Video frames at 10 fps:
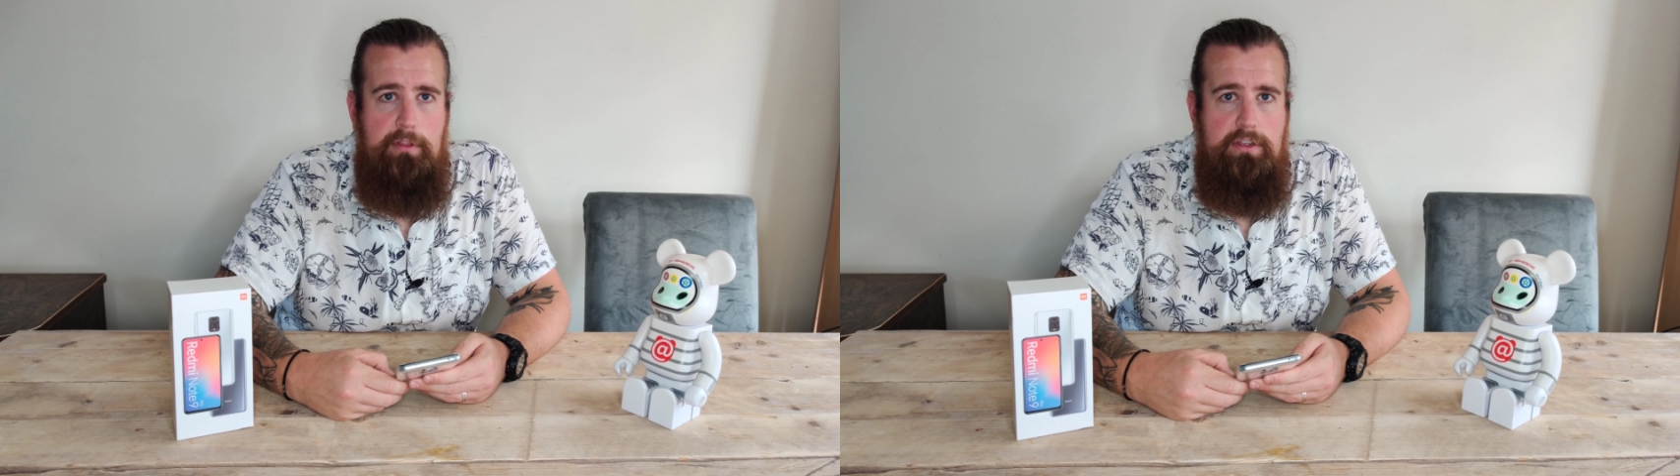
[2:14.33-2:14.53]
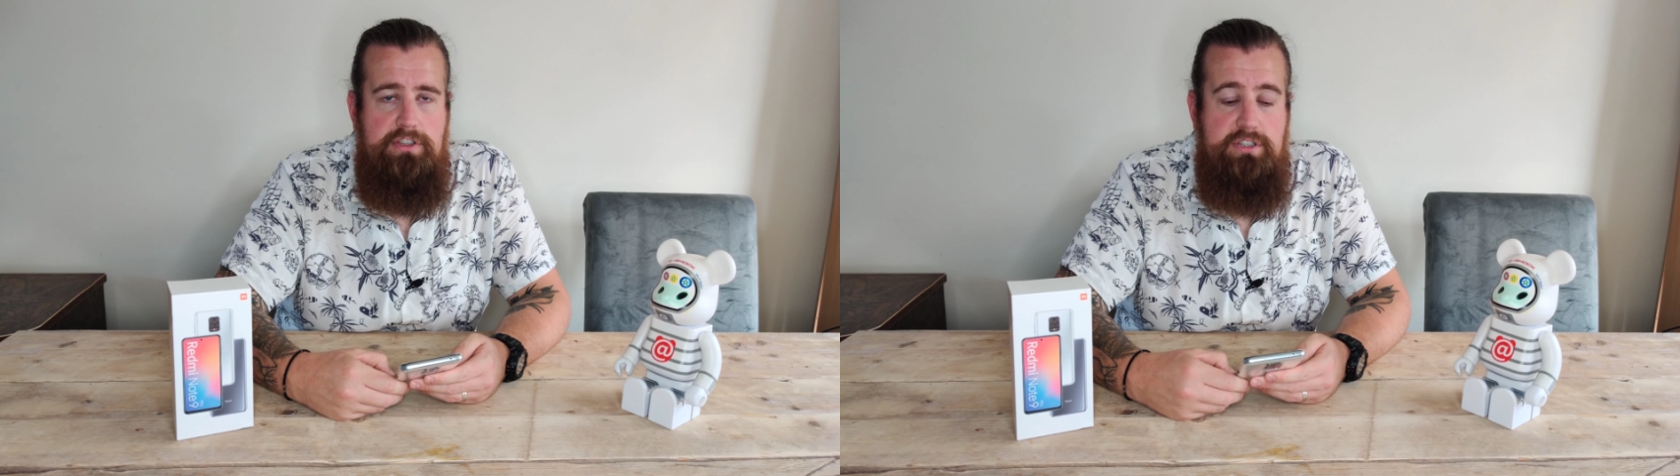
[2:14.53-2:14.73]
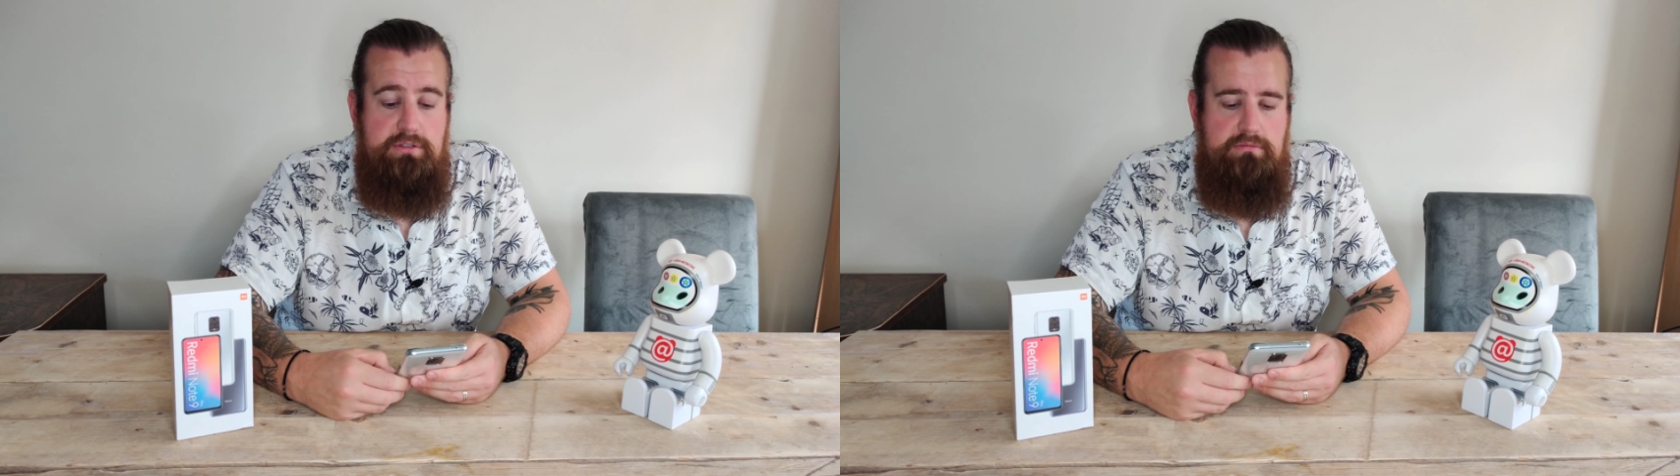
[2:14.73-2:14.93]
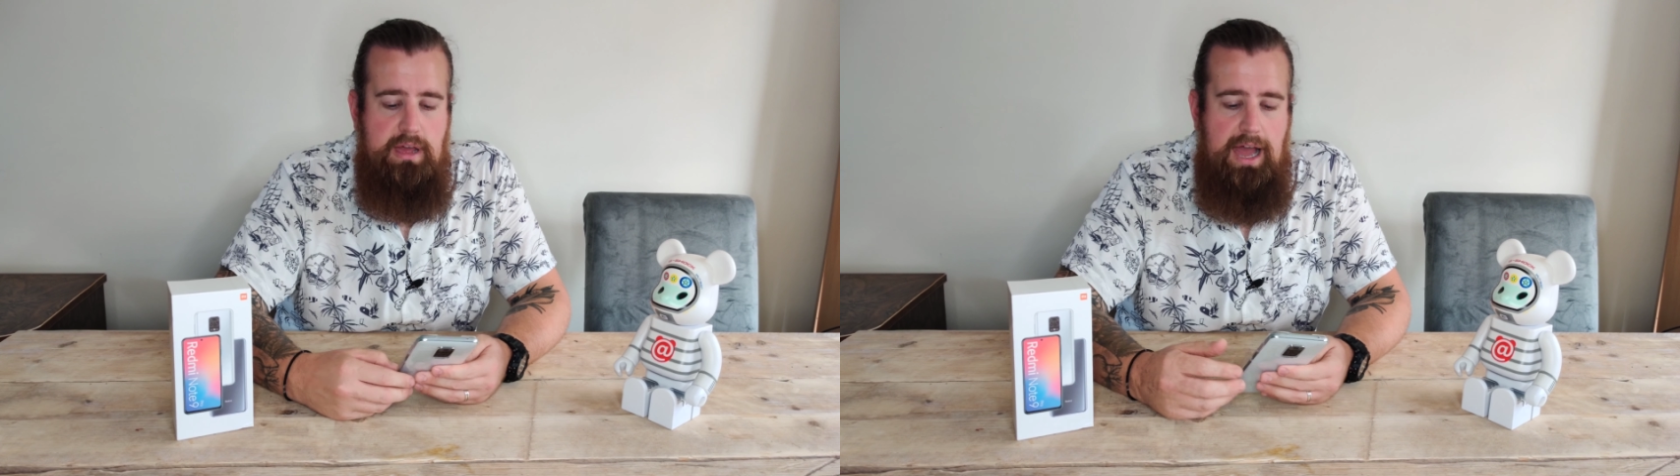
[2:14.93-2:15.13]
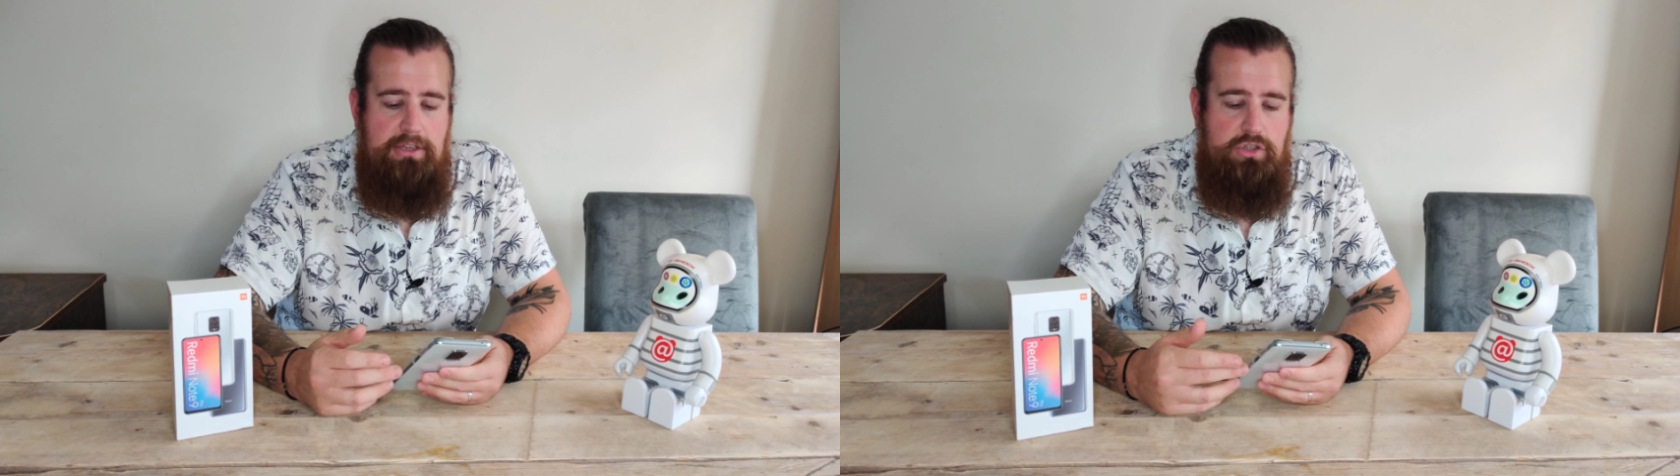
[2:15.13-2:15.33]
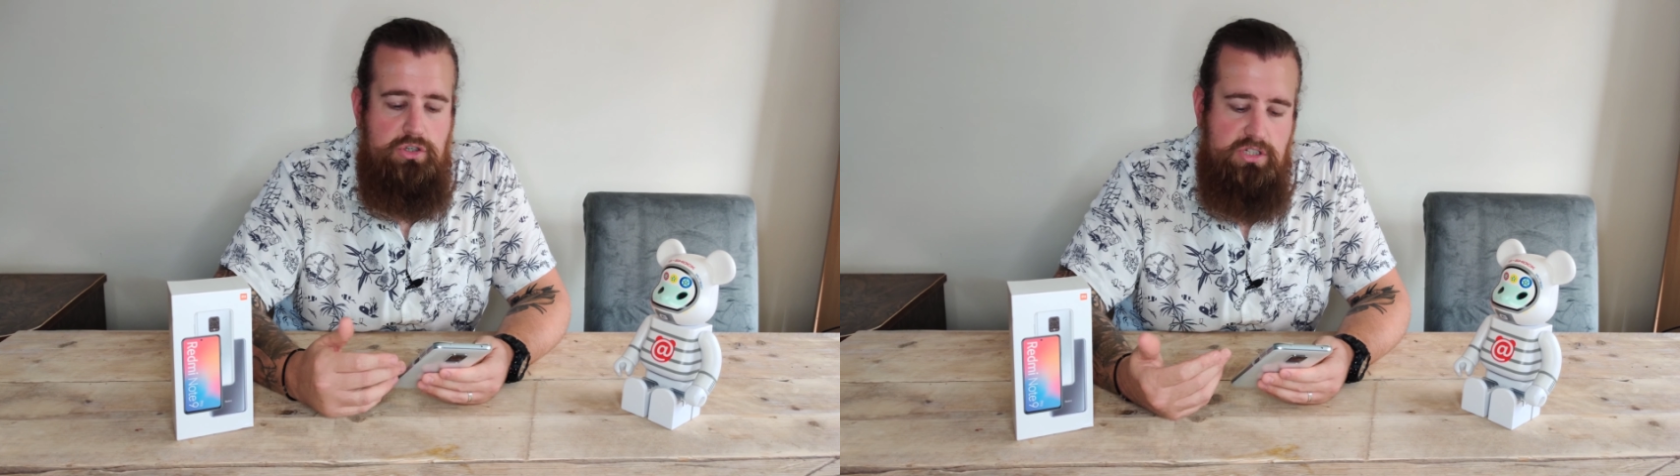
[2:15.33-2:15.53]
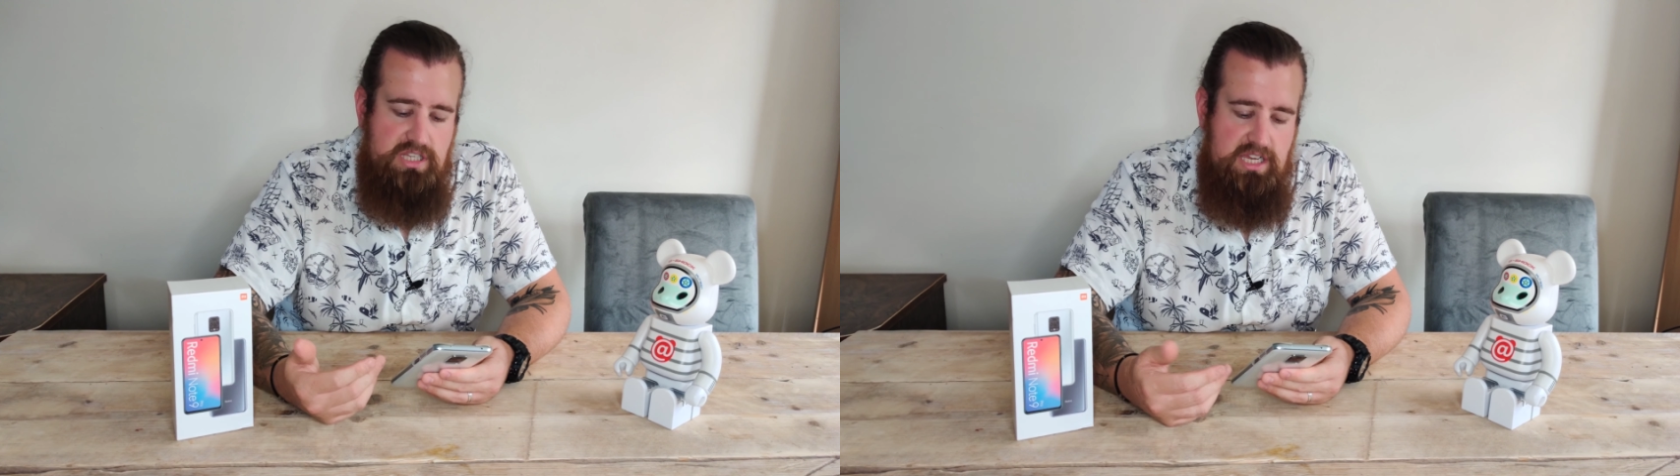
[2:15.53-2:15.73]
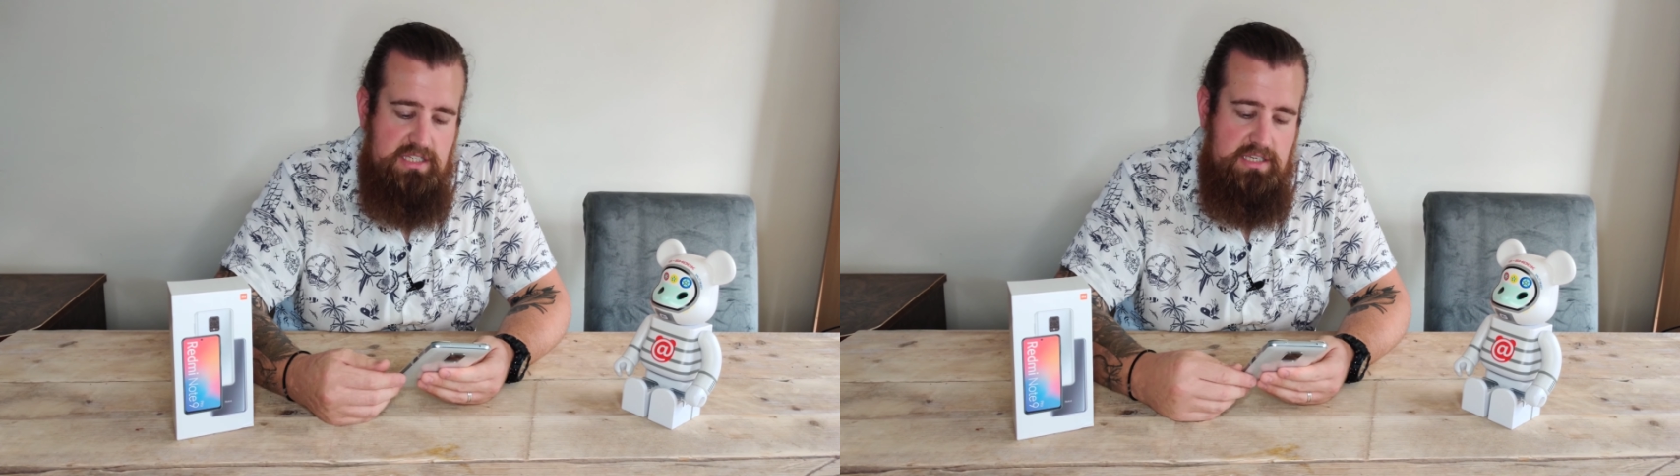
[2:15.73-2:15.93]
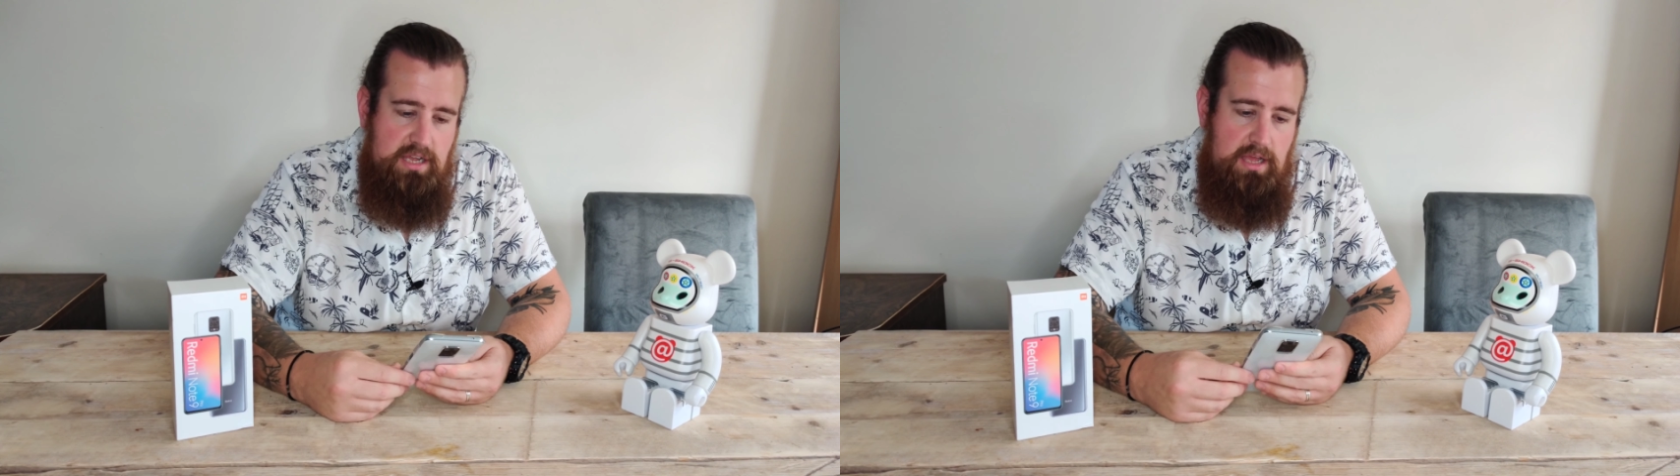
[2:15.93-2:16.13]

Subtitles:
that's as good as this,